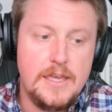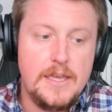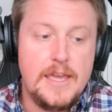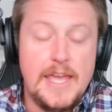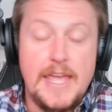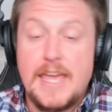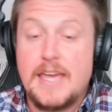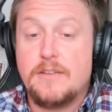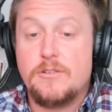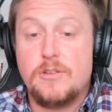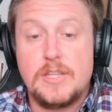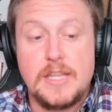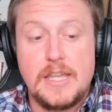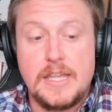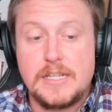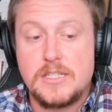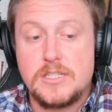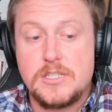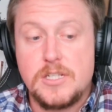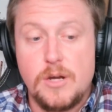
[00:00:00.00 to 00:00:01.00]
hey, I'd really
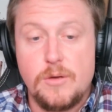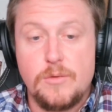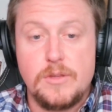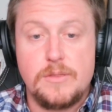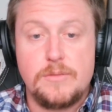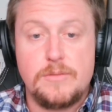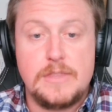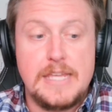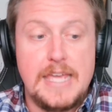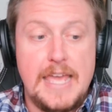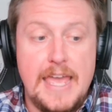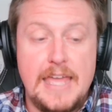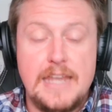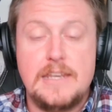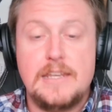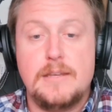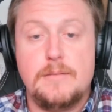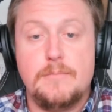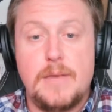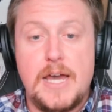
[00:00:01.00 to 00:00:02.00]
like to start with the
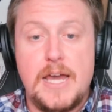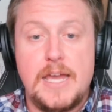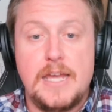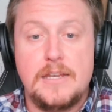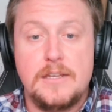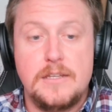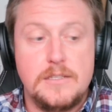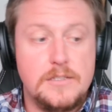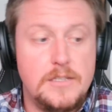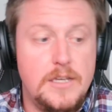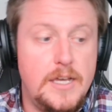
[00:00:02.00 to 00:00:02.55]
end in mind.